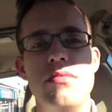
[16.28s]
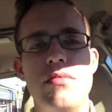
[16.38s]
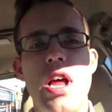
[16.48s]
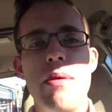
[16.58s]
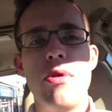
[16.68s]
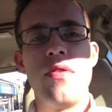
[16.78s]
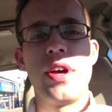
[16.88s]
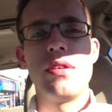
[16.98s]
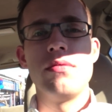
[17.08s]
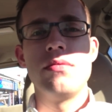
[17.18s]
Not
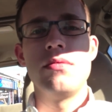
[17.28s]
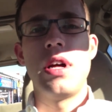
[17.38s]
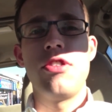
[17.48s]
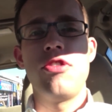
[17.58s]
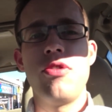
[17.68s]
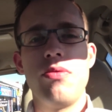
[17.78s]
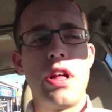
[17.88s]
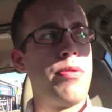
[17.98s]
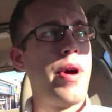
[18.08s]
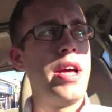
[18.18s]
moving. That's tr
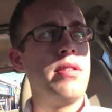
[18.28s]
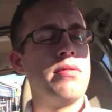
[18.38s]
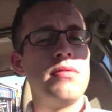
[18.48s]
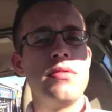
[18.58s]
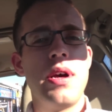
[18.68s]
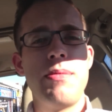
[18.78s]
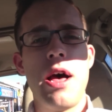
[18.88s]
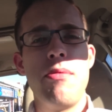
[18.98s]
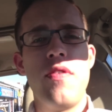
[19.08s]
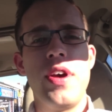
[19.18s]
that's right. I'm
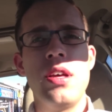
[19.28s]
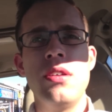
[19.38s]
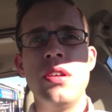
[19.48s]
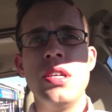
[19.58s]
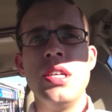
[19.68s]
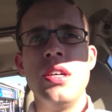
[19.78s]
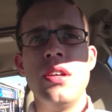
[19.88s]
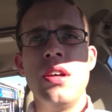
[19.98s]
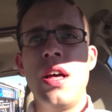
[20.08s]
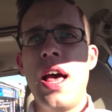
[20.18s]
not moving.
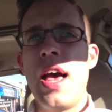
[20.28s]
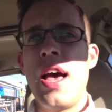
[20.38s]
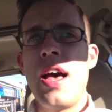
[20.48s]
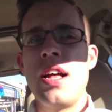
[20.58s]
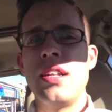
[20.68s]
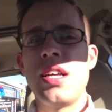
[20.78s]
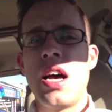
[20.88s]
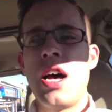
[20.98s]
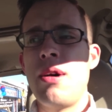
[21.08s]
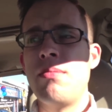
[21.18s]
And
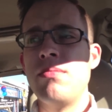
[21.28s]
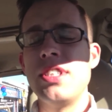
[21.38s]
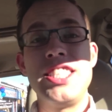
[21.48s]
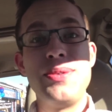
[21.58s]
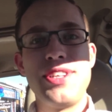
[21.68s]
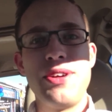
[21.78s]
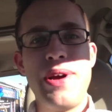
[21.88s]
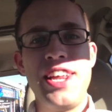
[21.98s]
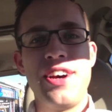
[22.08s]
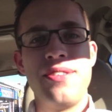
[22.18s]
um, let's see what's on the
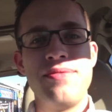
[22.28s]
radio.